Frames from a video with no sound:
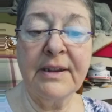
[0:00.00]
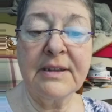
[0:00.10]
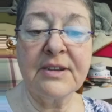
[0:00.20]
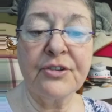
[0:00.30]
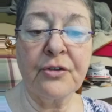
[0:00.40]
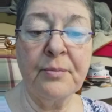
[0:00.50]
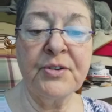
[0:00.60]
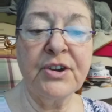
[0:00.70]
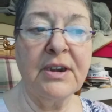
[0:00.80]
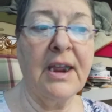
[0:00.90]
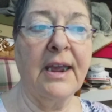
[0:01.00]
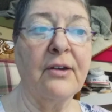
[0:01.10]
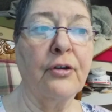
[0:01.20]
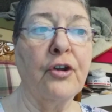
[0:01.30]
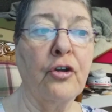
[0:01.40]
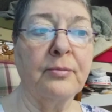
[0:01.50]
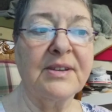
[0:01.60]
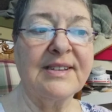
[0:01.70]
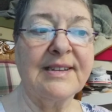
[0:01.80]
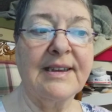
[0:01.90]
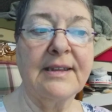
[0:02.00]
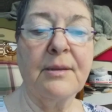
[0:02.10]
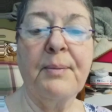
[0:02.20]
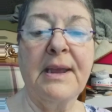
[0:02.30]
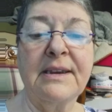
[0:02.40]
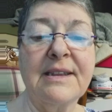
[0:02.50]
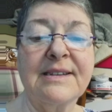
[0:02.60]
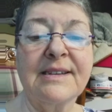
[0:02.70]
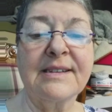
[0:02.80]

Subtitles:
the description and on Homeless to Independence's